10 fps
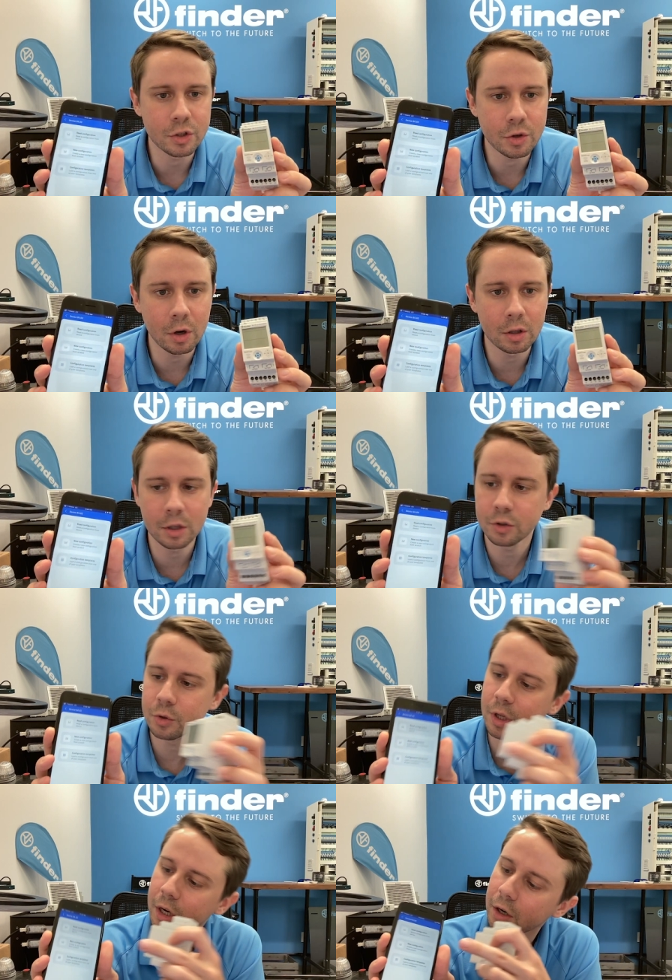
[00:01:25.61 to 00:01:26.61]
So all I'll do
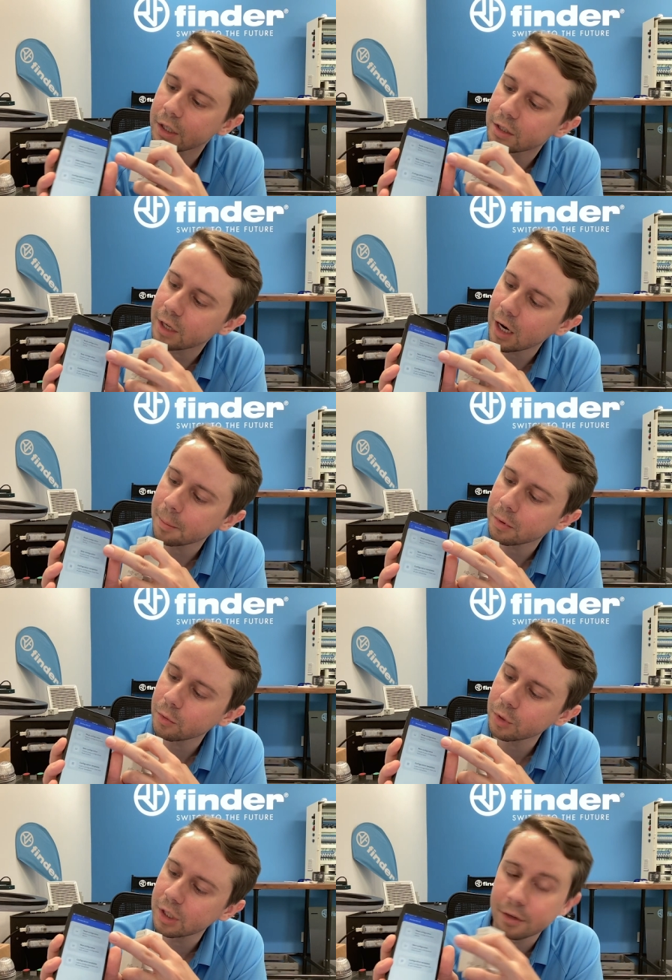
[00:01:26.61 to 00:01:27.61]
there is tap
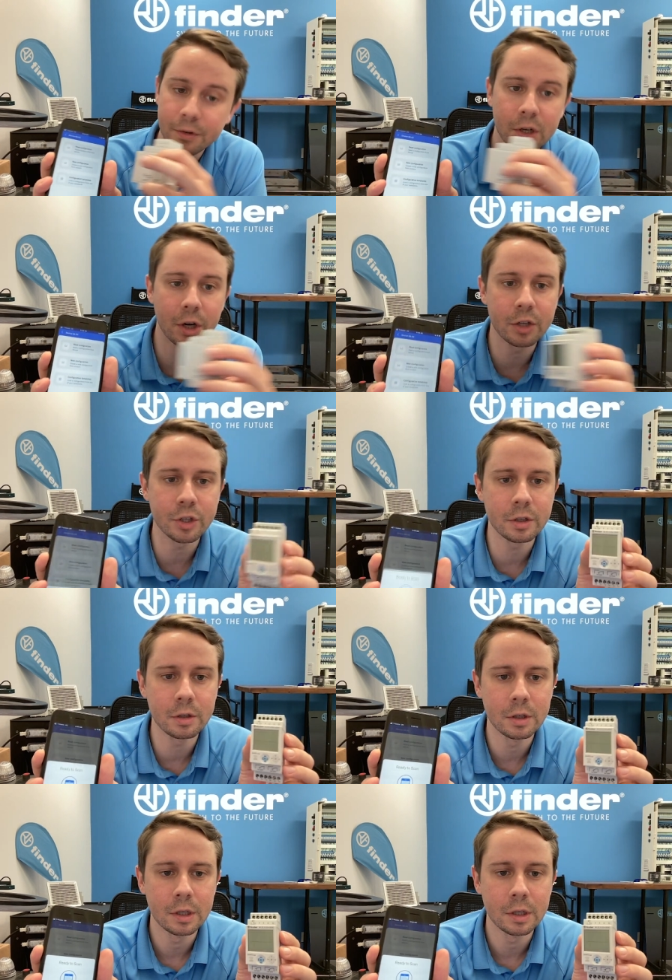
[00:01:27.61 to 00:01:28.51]
read configuration